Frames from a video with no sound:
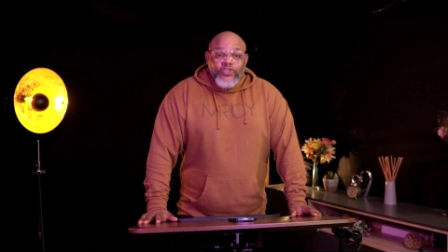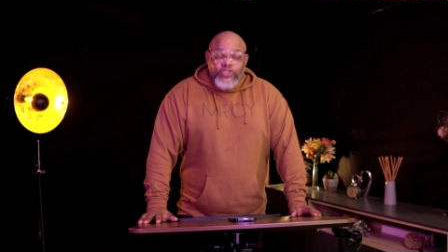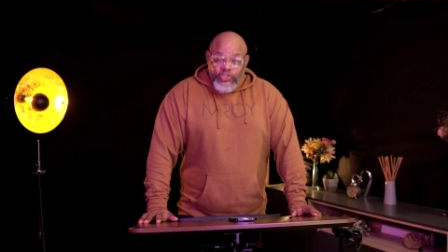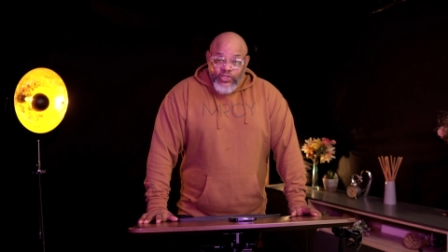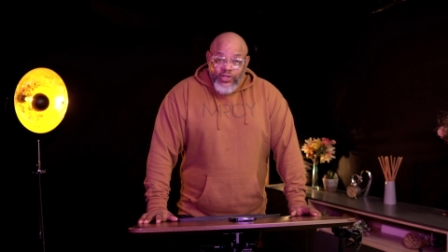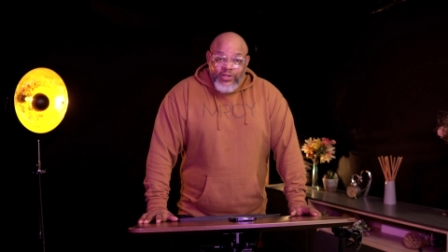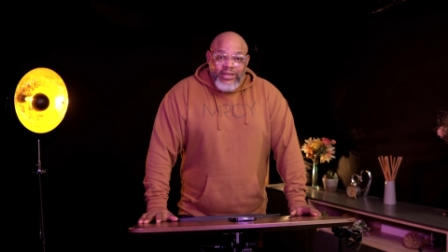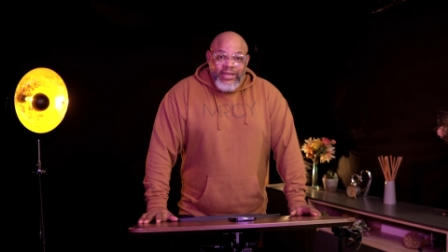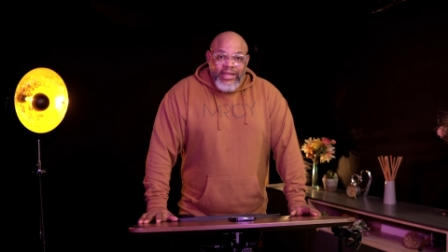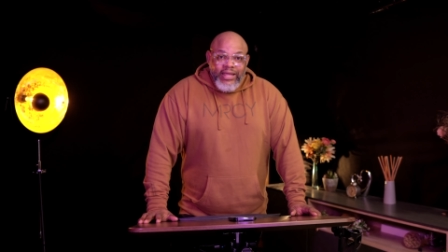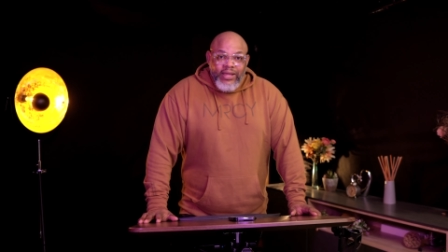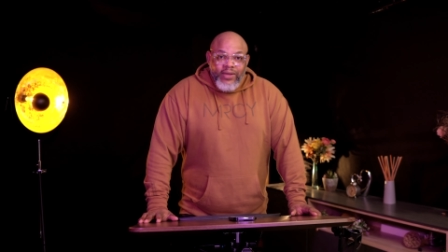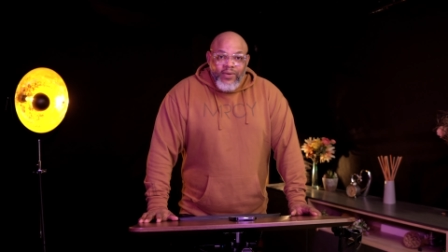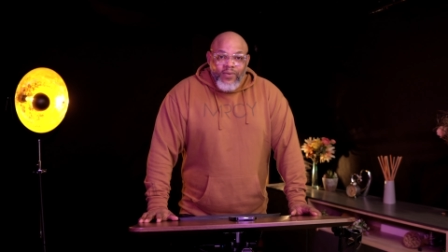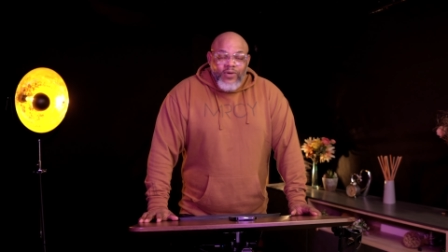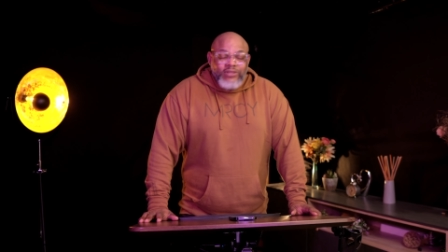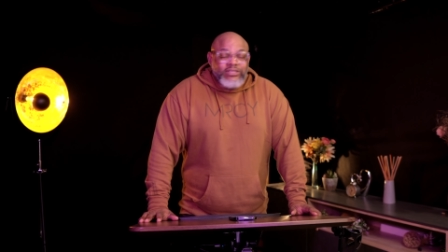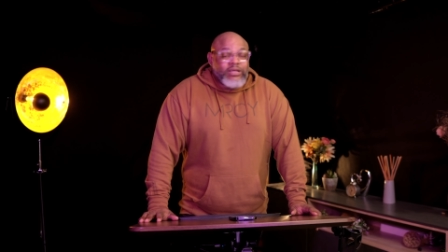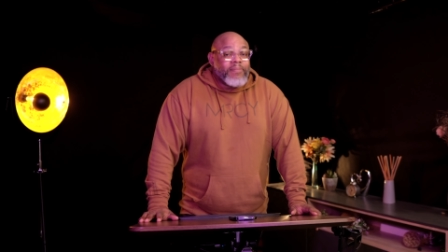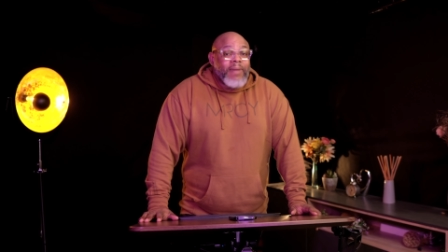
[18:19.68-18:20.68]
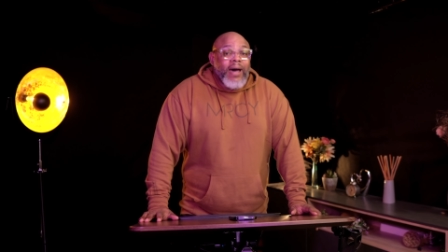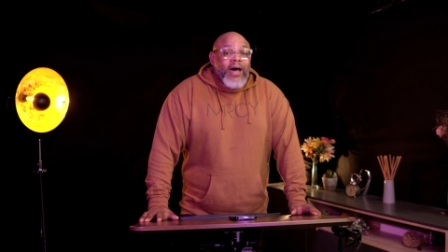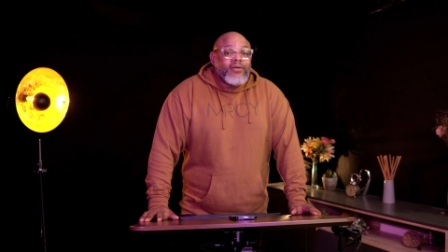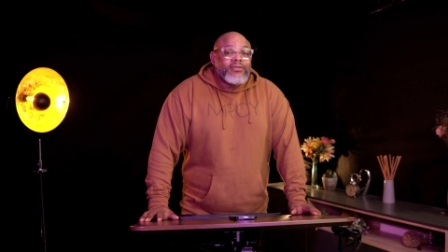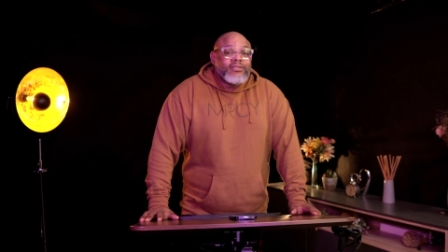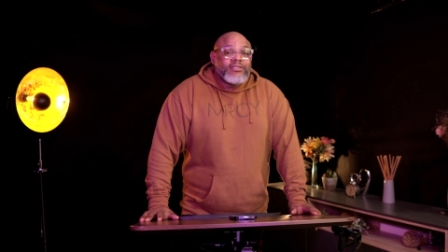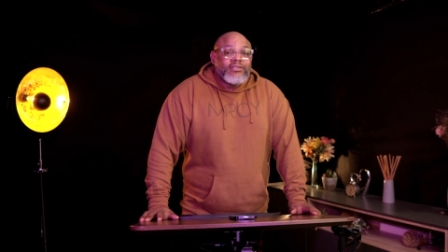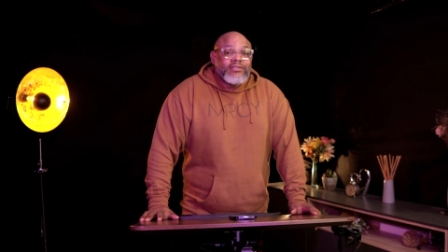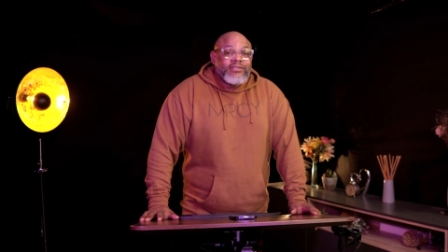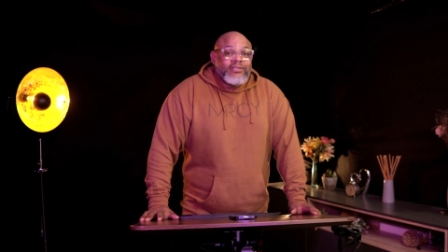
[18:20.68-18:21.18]
Sunday was
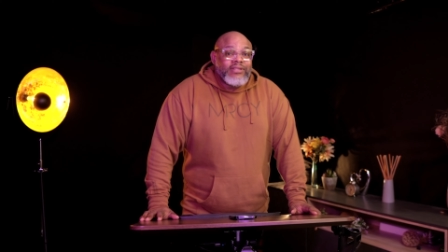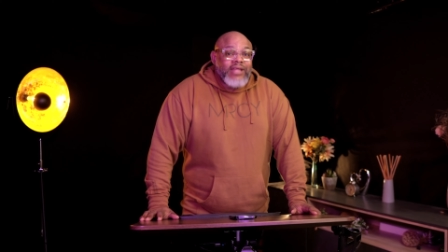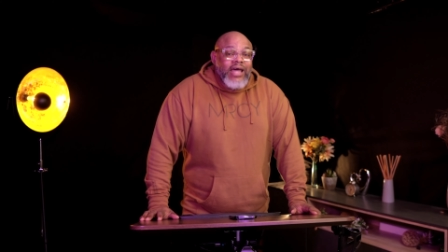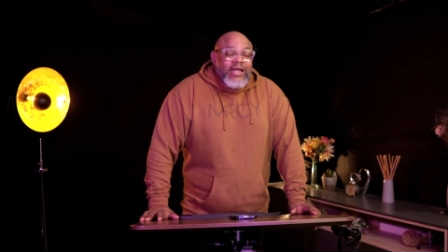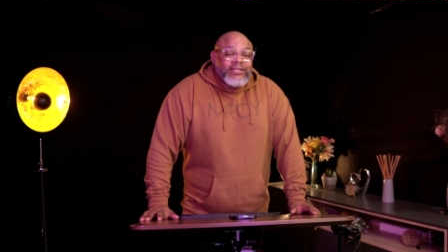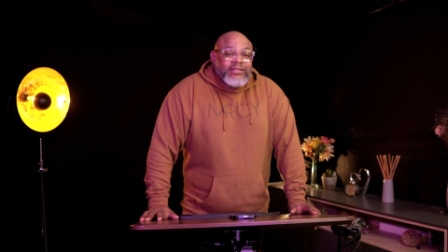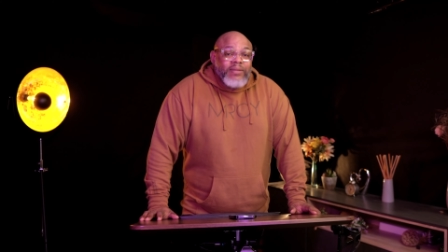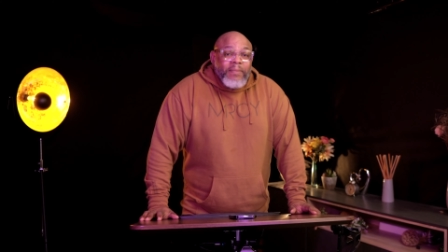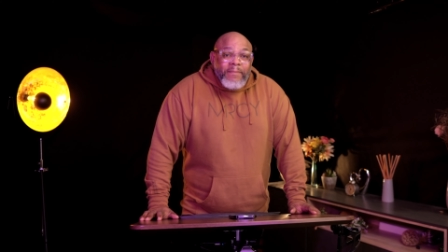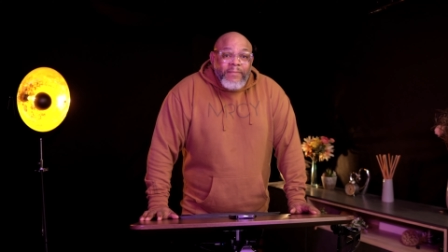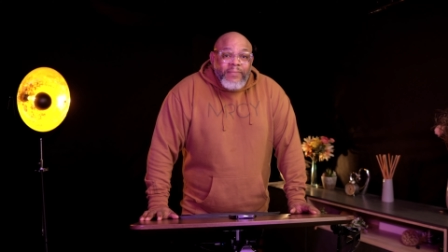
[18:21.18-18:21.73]
about that